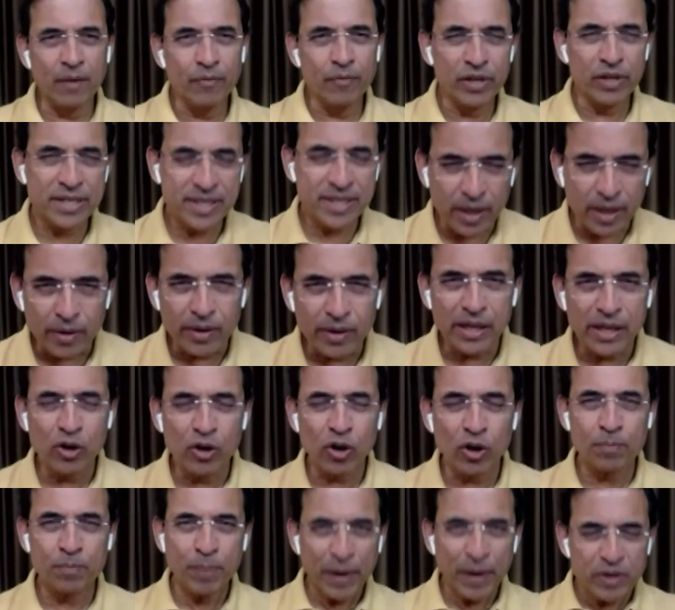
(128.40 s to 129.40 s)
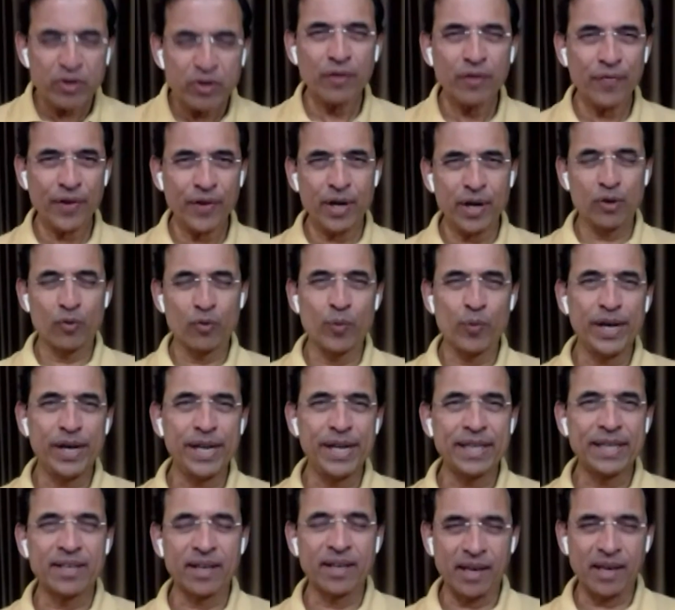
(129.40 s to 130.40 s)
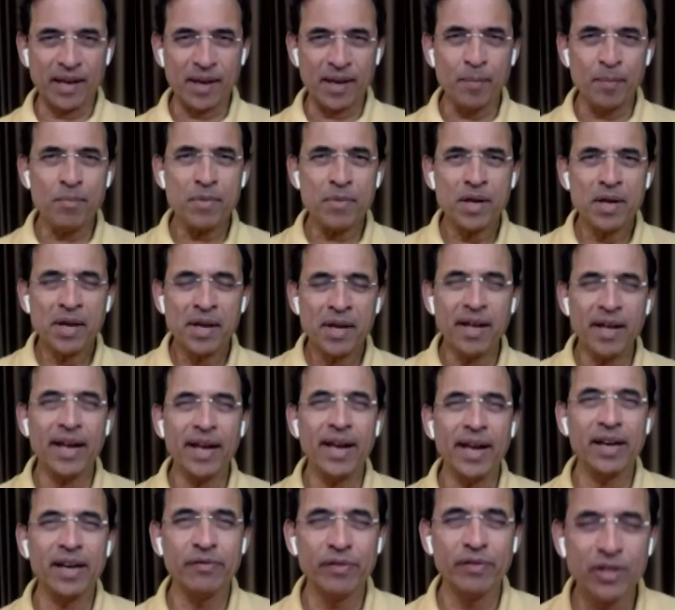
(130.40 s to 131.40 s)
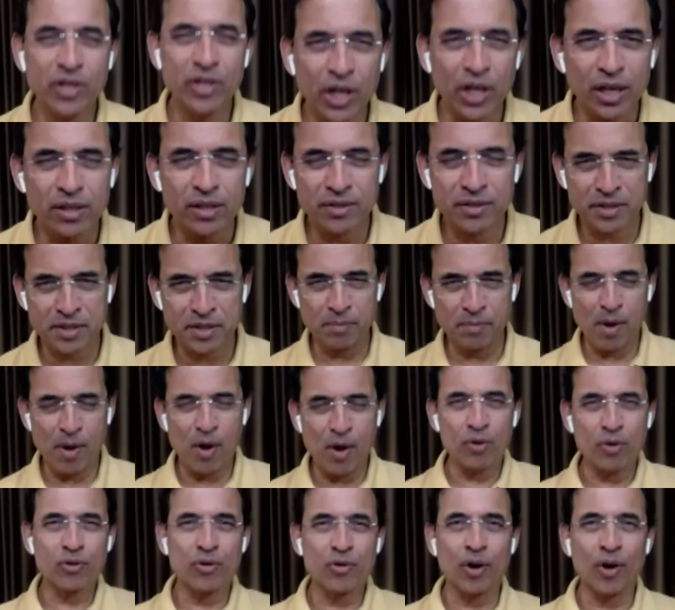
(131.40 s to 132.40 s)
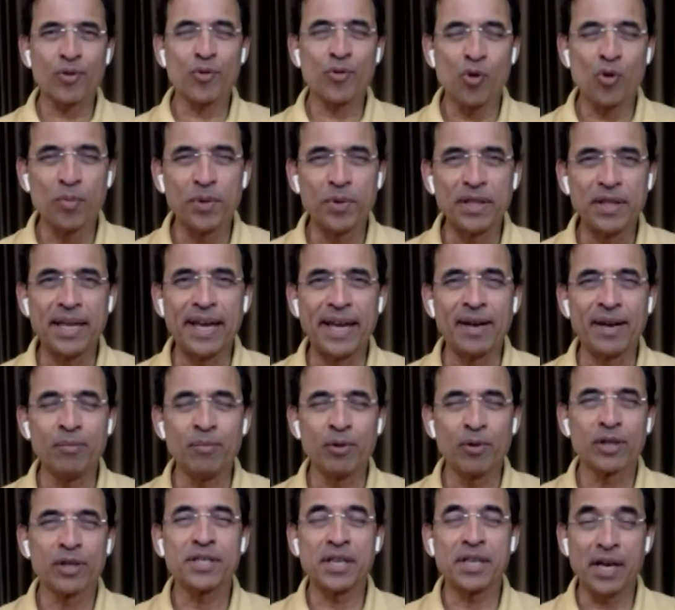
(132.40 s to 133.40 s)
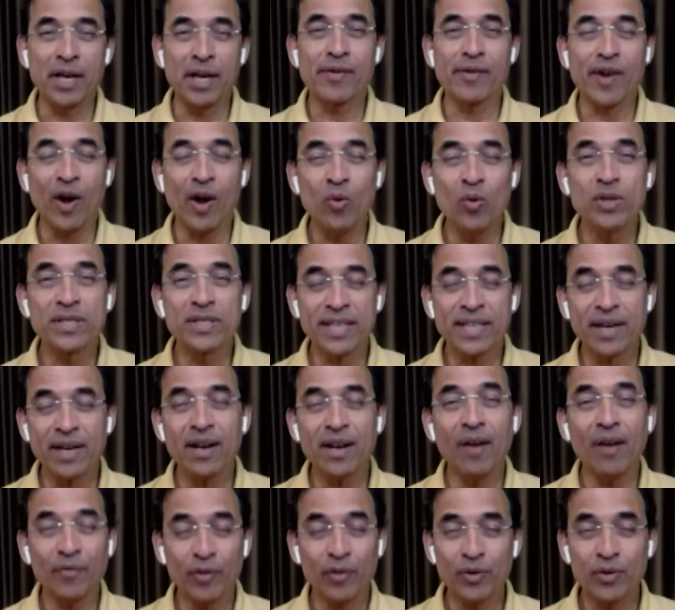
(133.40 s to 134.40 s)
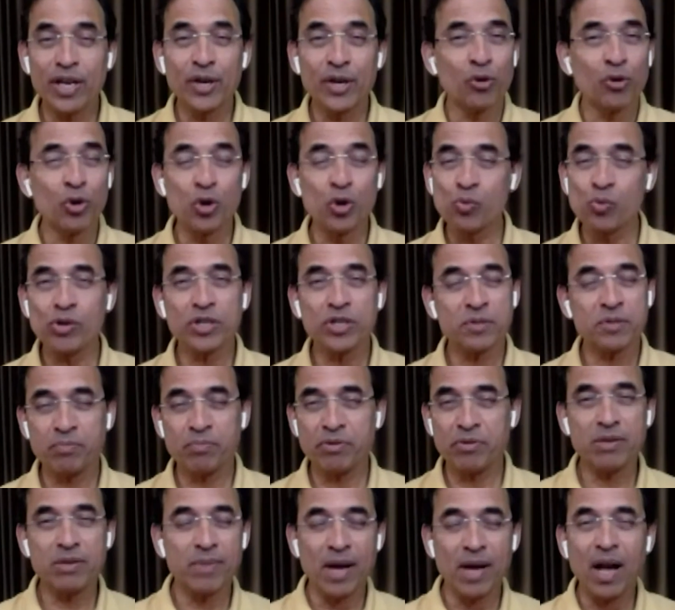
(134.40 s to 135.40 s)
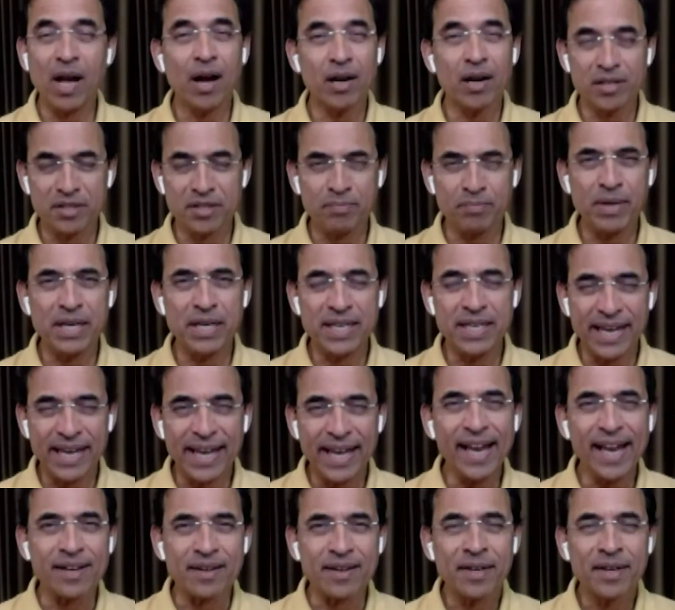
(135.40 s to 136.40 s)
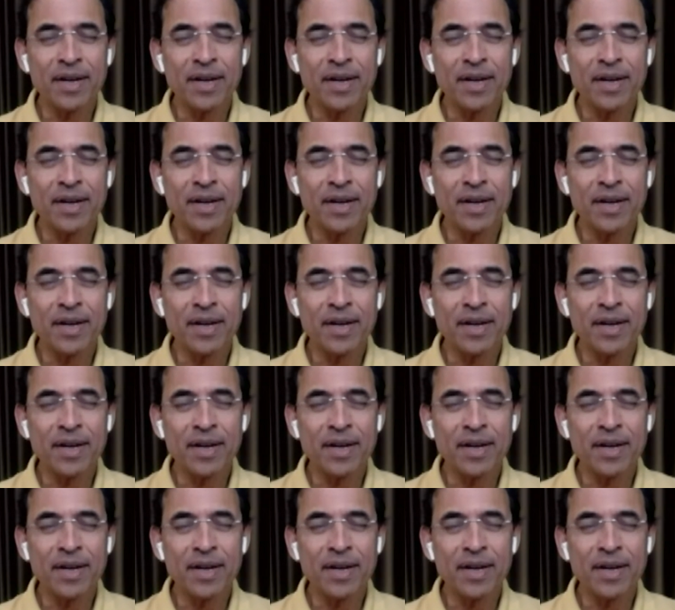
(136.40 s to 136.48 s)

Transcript: We suddenly got petrified of winning the game and we just about got home in the end because KL Rahul has said afterwards, I don't know what speed my heart is beating at,